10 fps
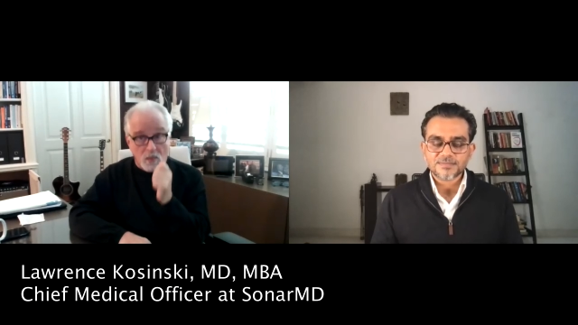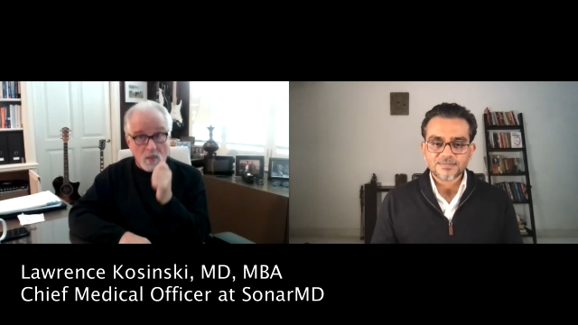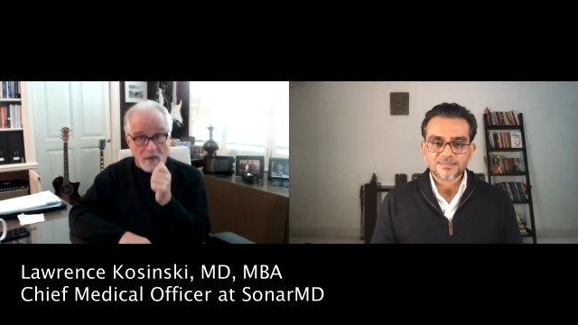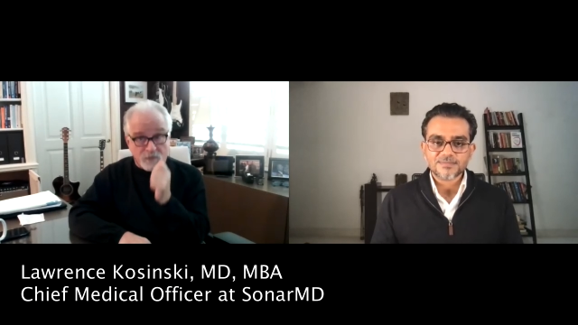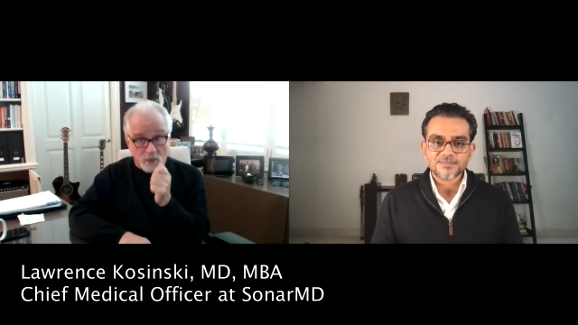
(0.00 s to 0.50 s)

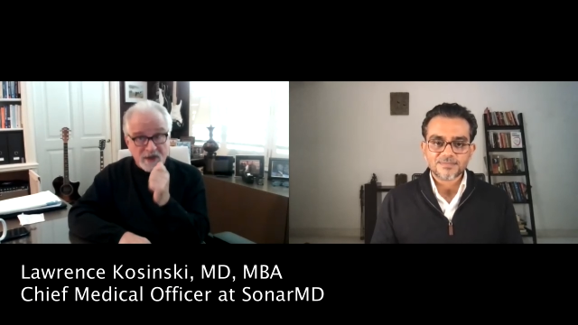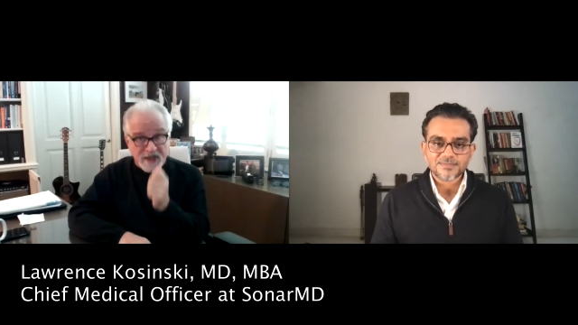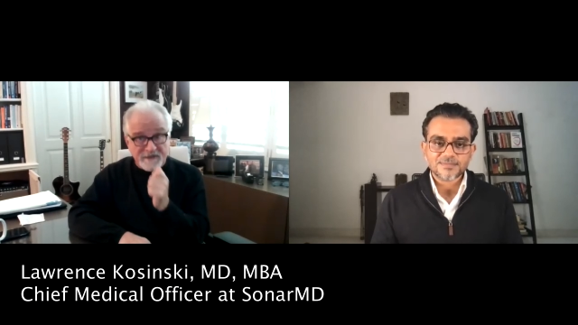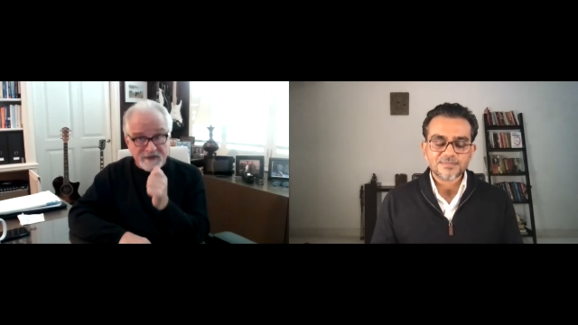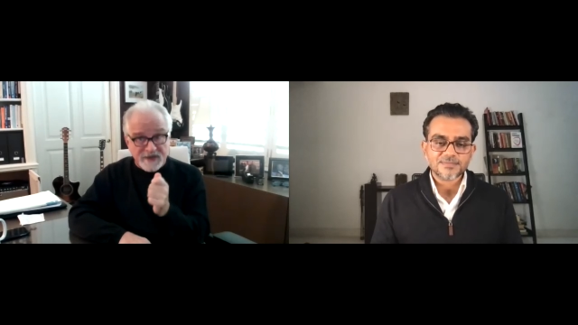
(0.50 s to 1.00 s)
Speaker 1: If we're
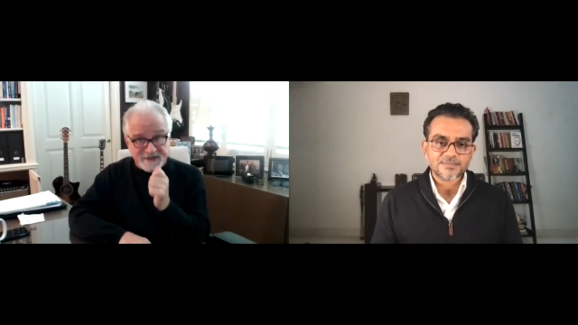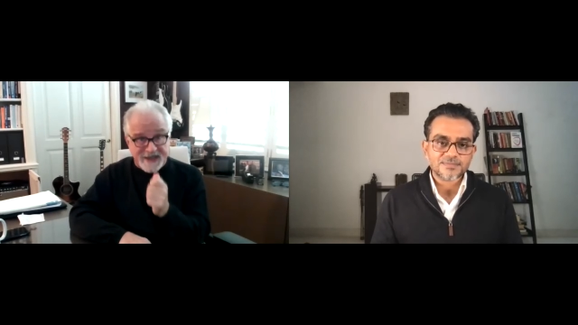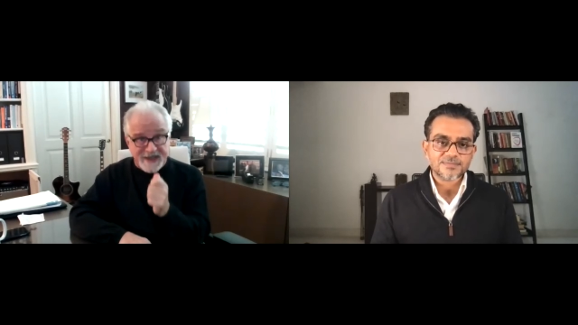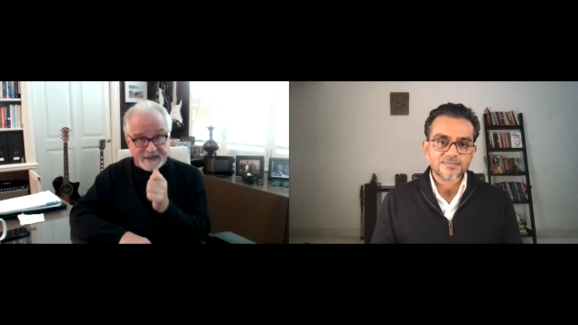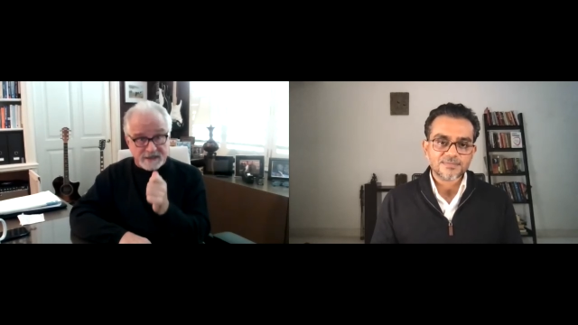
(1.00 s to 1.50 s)
given the
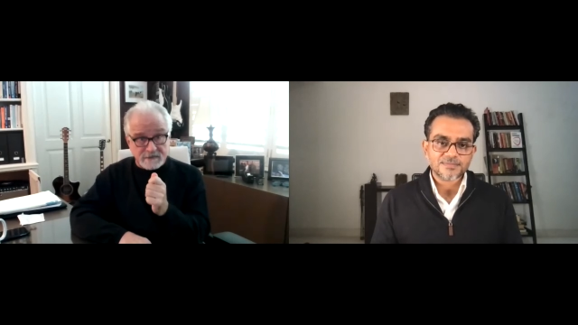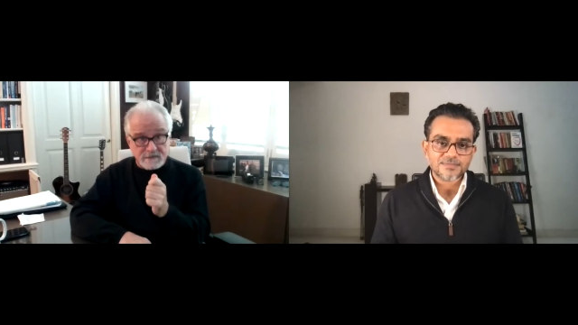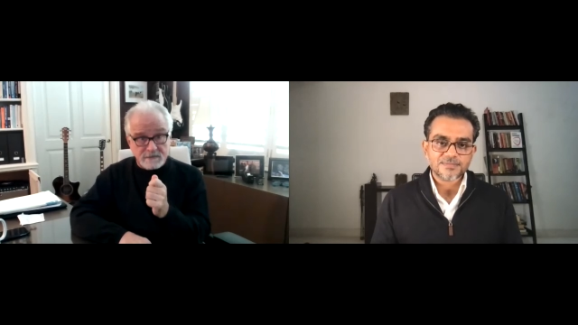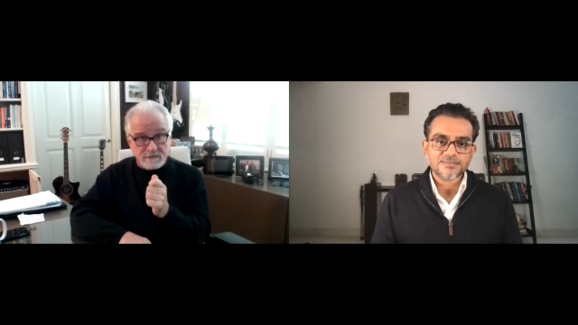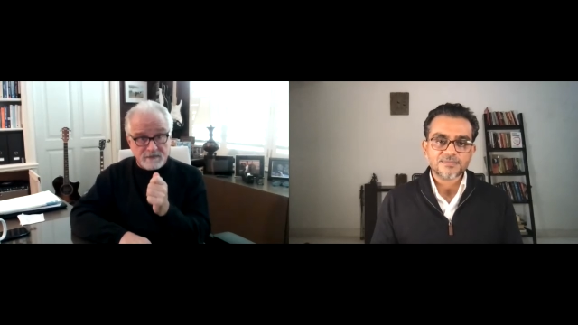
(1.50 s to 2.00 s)
data
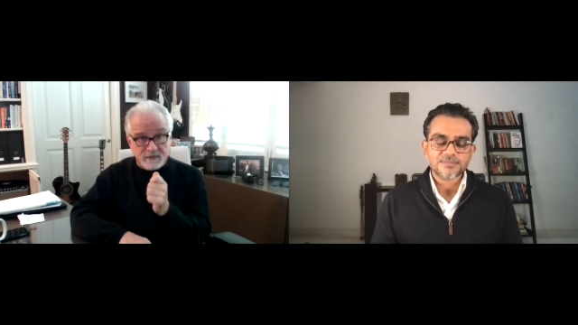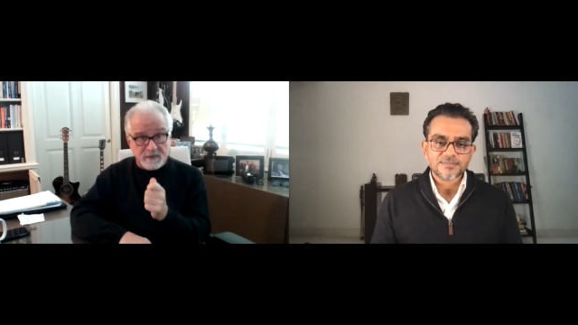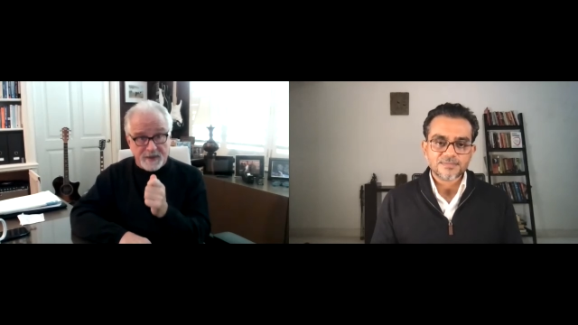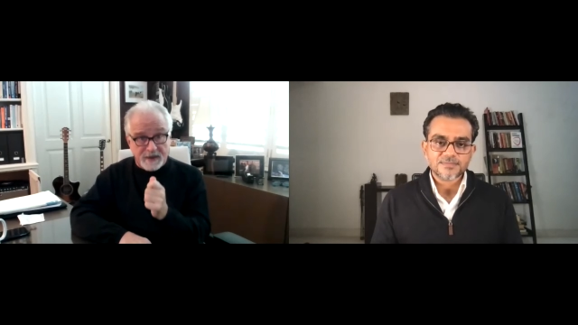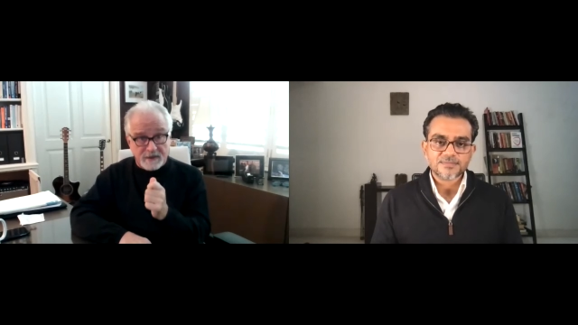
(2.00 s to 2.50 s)
from the
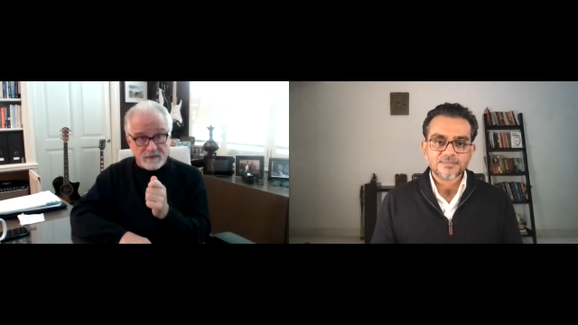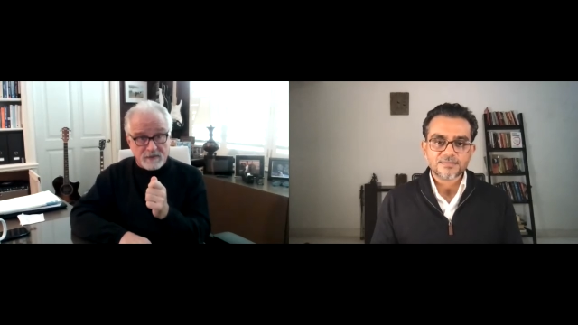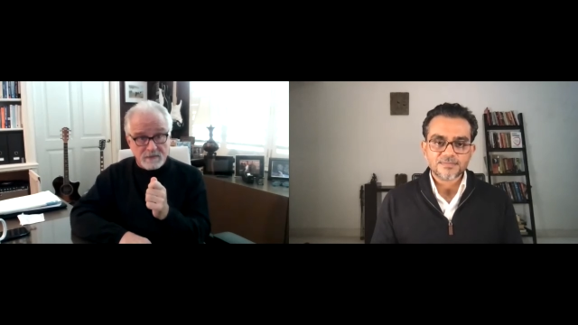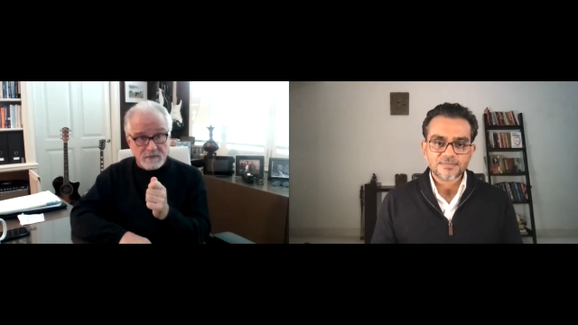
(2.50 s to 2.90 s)
payers,